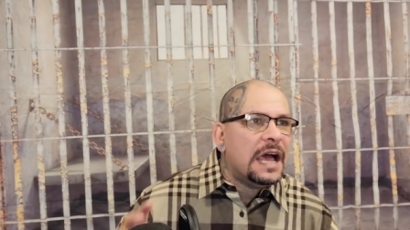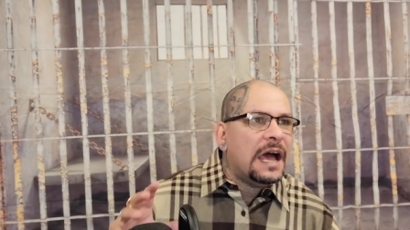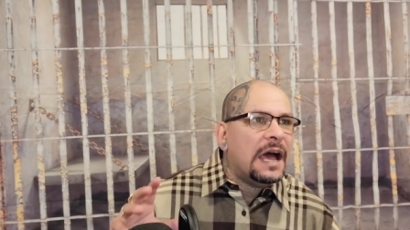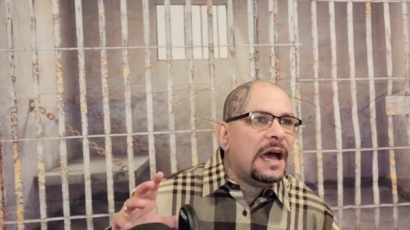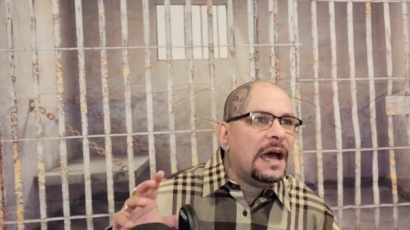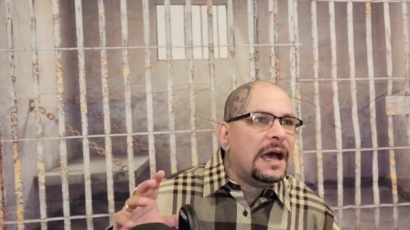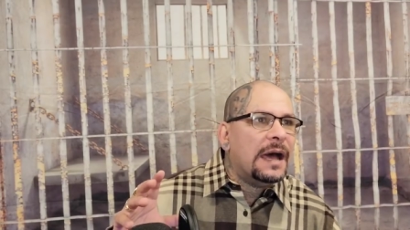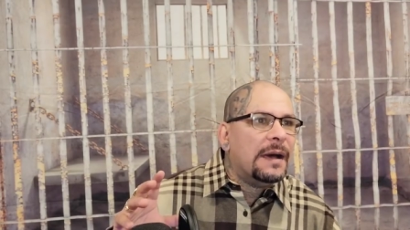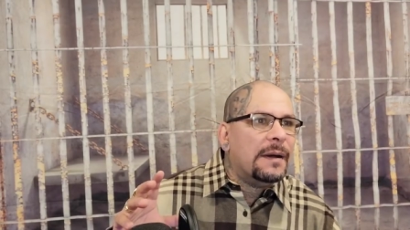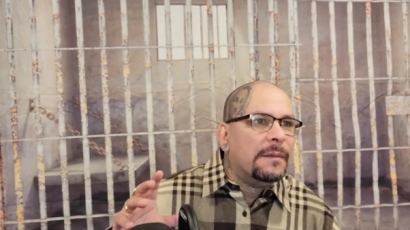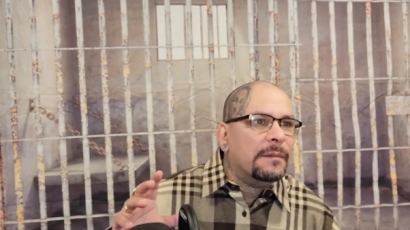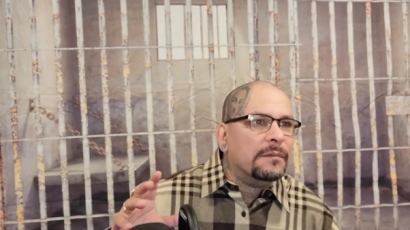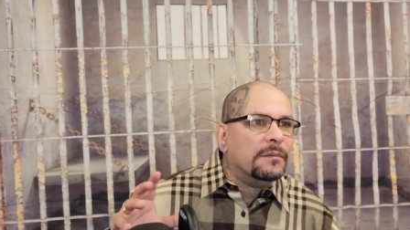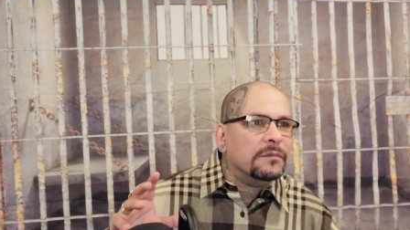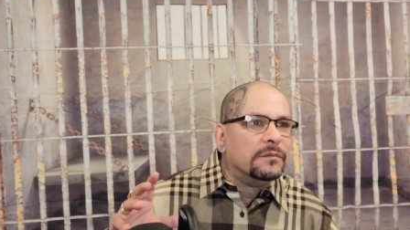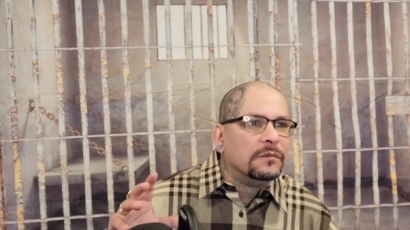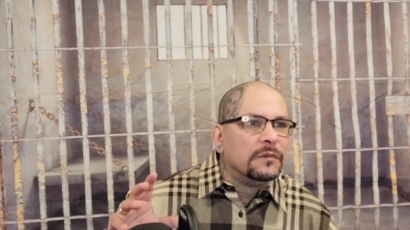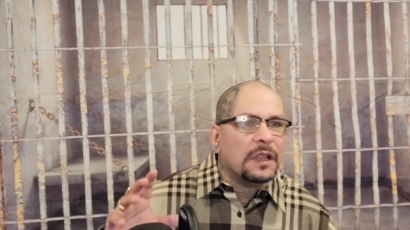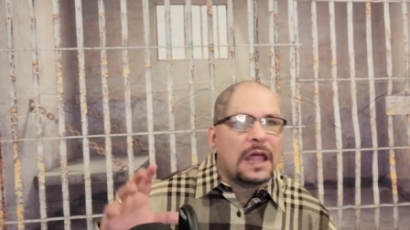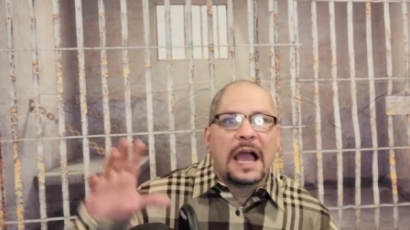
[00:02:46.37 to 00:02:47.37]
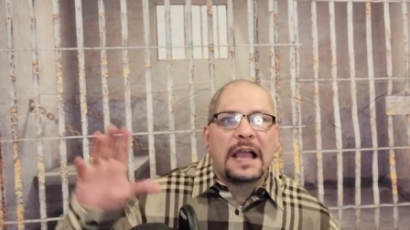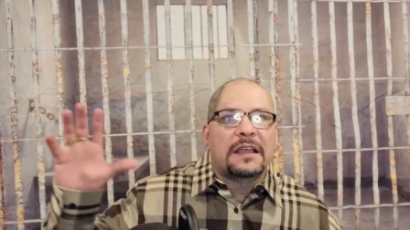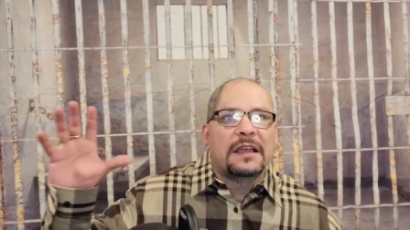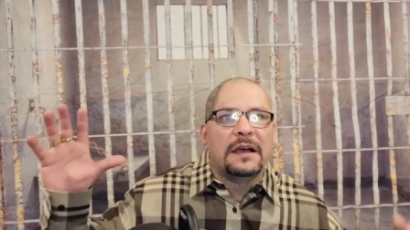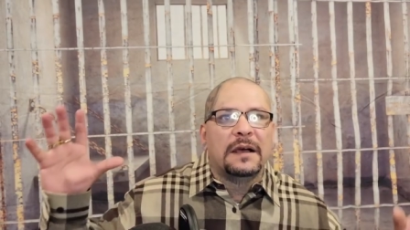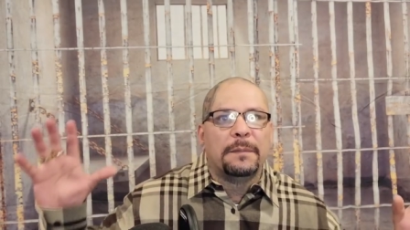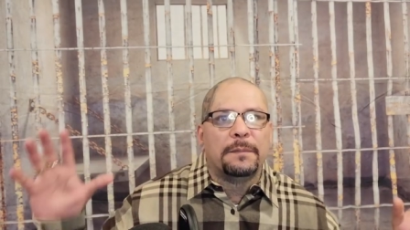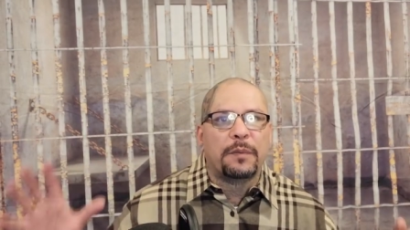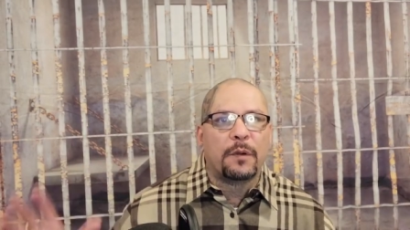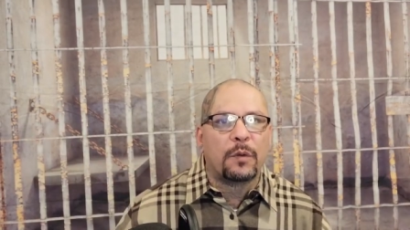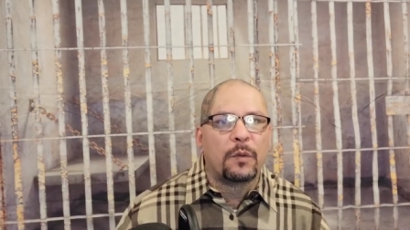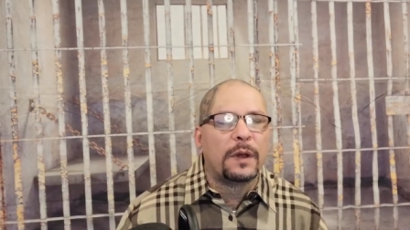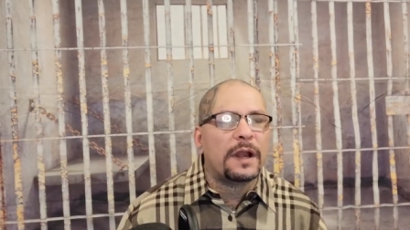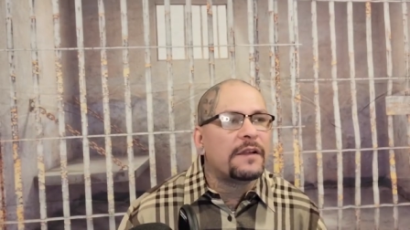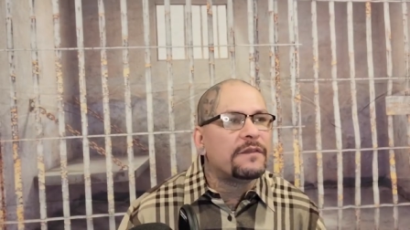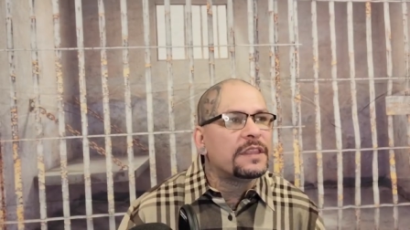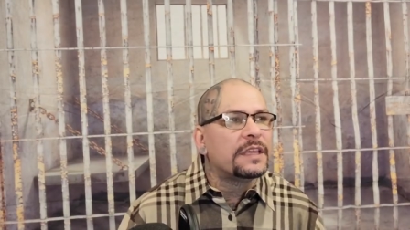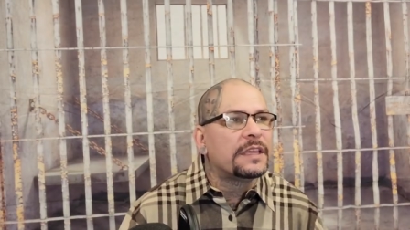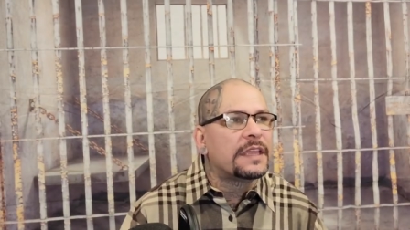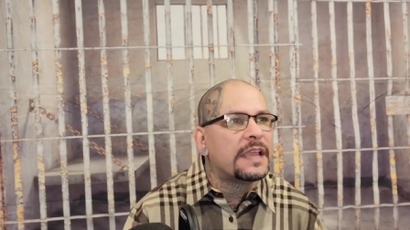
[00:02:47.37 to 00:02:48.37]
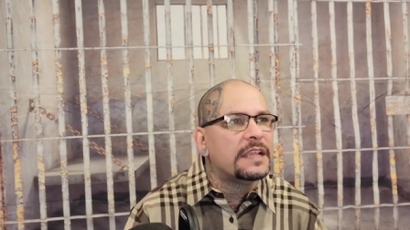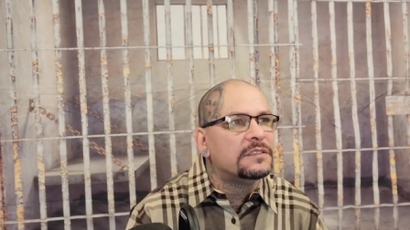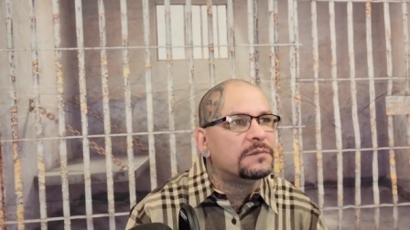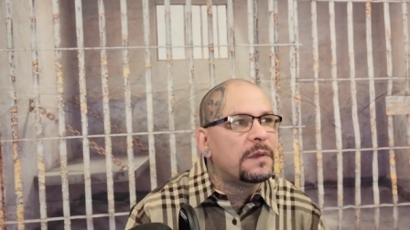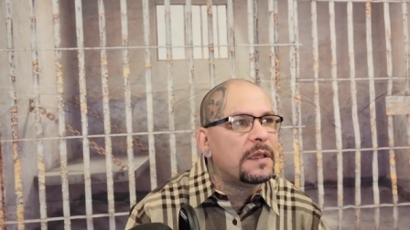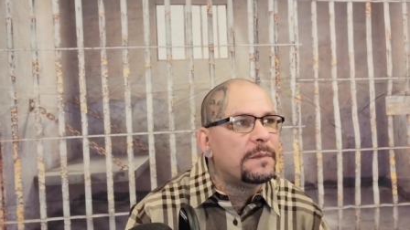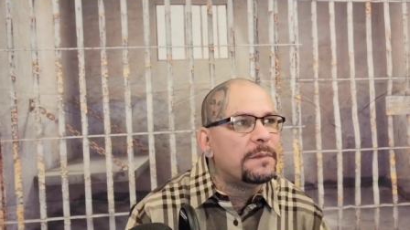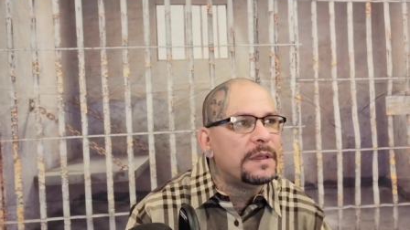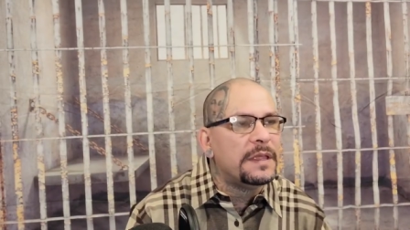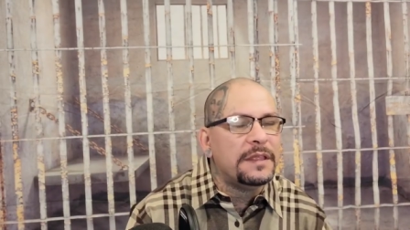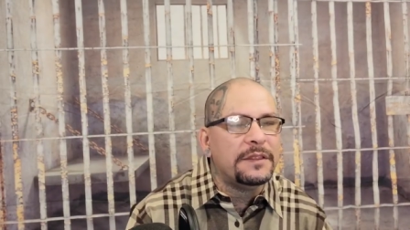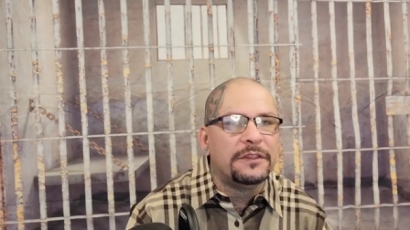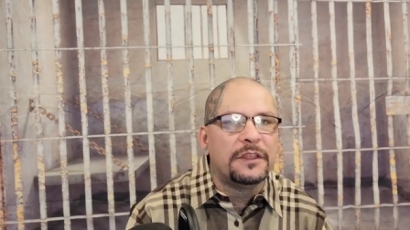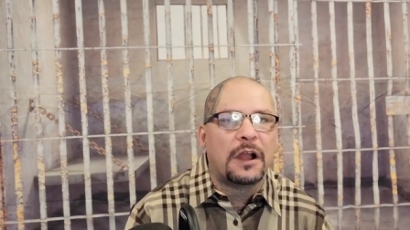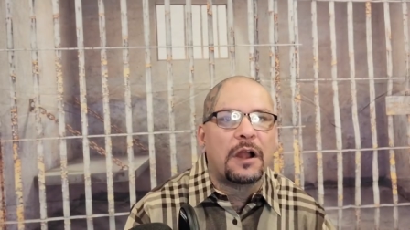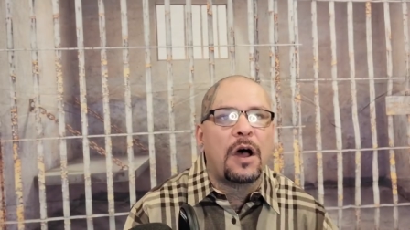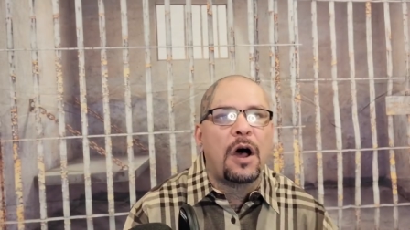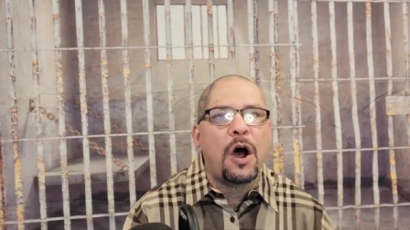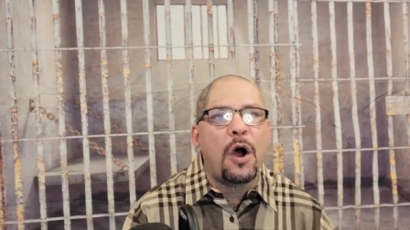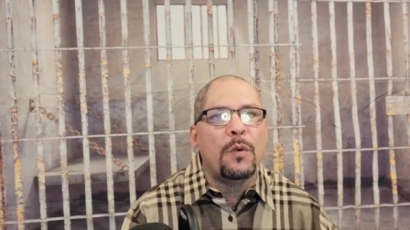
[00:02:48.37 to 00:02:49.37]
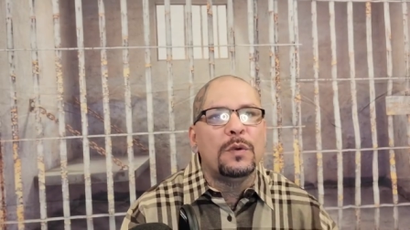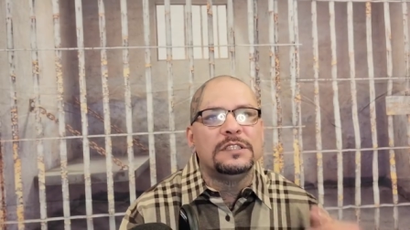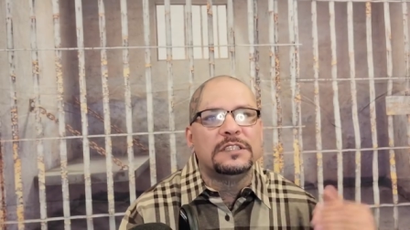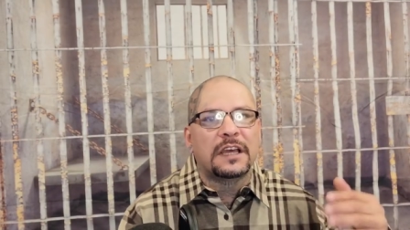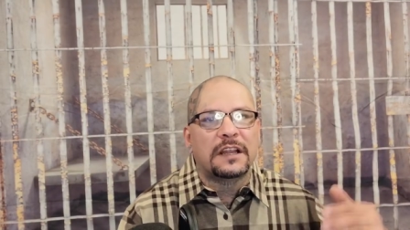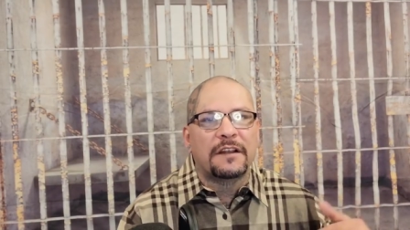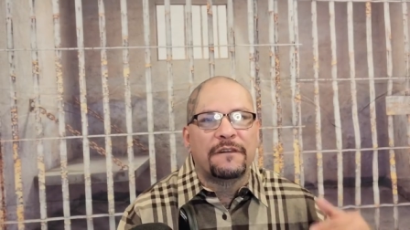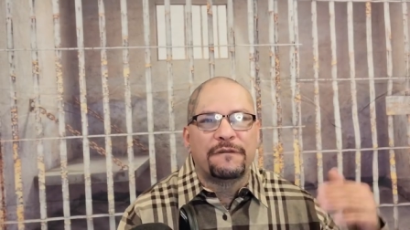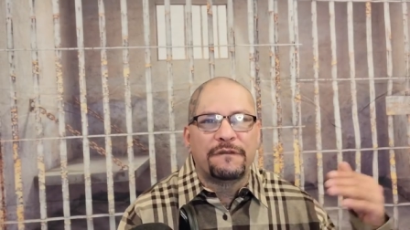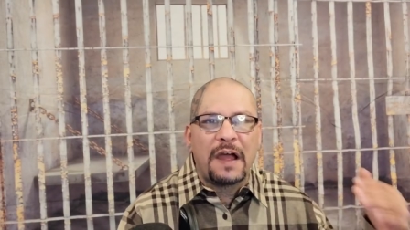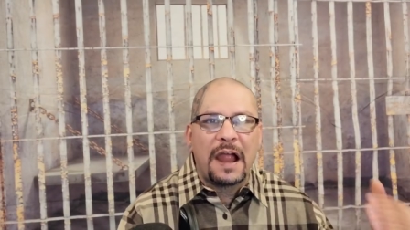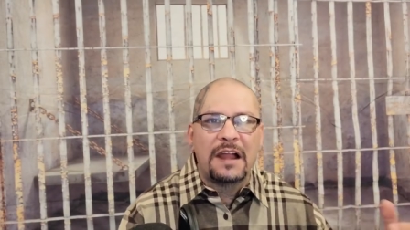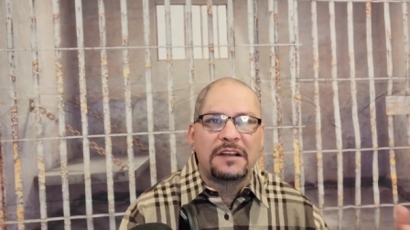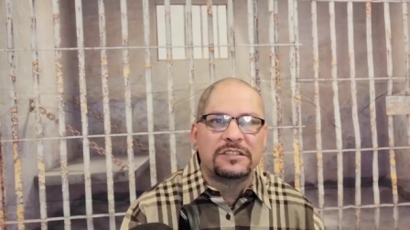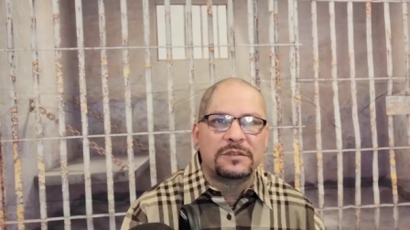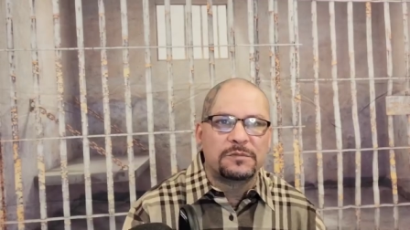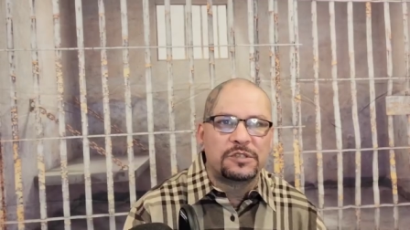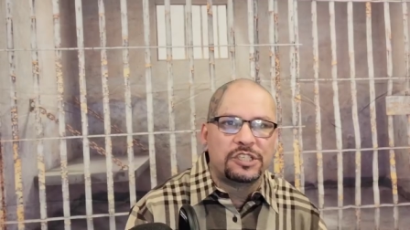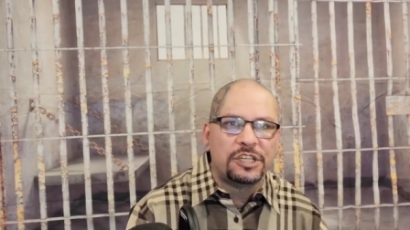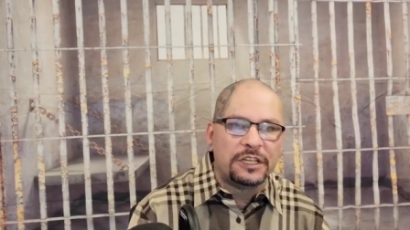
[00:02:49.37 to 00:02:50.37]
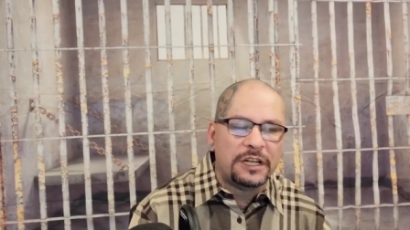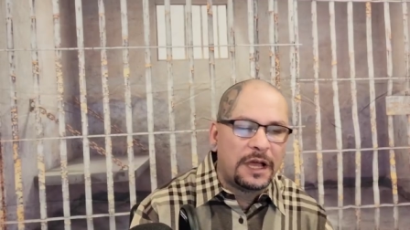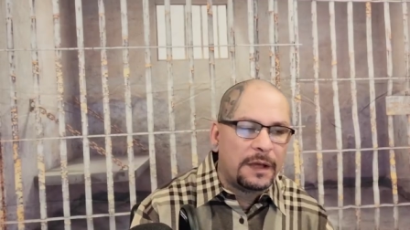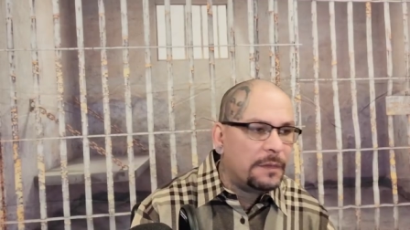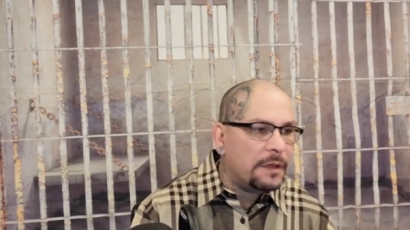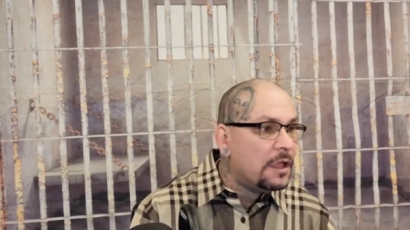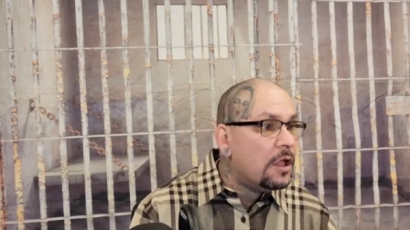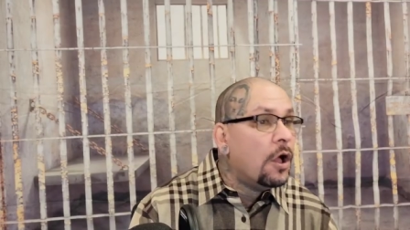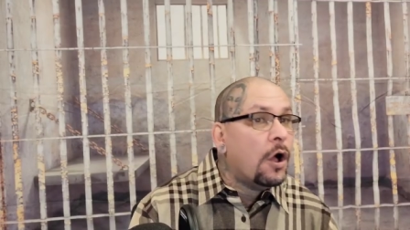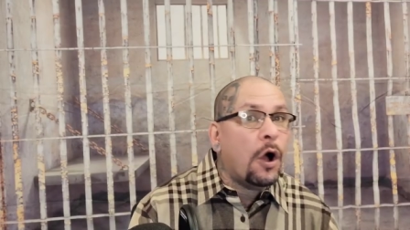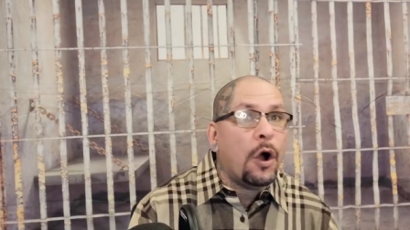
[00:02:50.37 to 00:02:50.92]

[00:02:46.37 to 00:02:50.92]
um, lockup, or whatever the case may be, they're always going to fire some shit up.